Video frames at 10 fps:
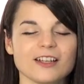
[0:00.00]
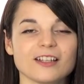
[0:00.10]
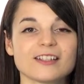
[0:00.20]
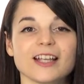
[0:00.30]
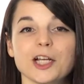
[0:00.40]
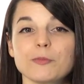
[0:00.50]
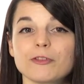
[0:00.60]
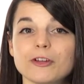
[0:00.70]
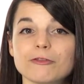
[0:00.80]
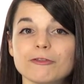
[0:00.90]
Sign up for
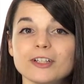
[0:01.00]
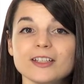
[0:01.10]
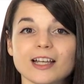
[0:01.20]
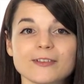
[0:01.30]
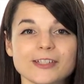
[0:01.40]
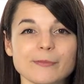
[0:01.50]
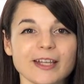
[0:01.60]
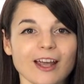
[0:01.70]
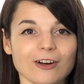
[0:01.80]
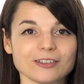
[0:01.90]
your free lifetime
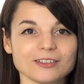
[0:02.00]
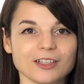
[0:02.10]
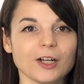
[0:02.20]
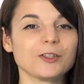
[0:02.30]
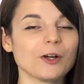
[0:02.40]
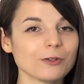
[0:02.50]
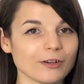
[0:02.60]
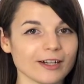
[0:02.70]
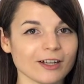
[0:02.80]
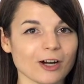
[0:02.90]
account. No
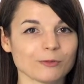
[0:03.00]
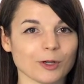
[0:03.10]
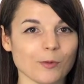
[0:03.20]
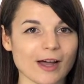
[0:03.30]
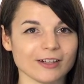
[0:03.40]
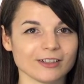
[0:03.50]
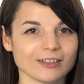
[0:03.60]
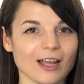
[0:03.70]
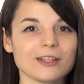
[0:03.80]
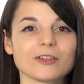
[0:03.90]
credit card required,
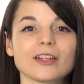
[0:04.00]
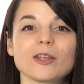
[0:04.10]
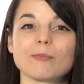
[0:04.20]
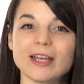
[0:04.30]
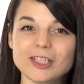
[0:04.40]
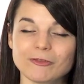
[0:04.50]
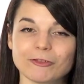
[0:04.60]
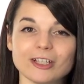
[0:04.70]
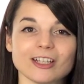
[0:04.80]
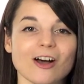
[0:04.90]
and you'll get the best
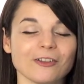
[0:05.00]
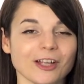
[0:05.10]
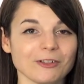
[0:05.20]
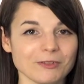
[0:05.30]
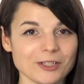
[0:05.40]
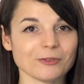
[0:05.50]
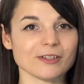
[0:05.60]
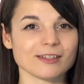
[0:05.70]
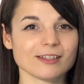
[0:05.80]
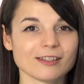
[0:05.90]
free online
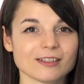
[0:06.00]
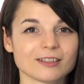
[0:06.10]
resources.